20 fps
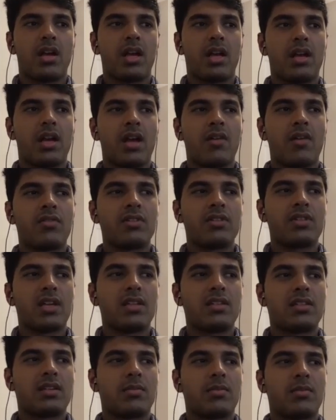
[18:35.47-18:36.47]
And I would
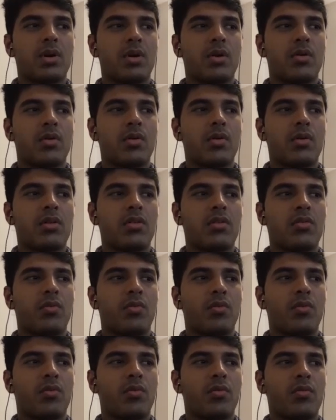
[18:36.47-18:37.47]
say it's about
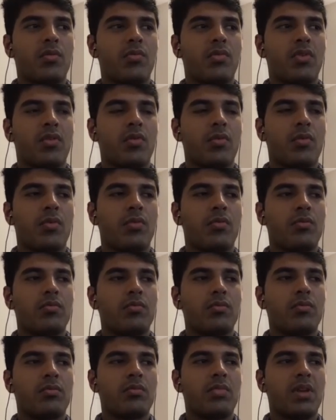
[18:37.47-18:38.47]

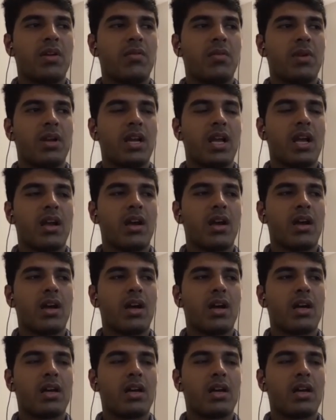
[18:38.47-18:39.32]
between like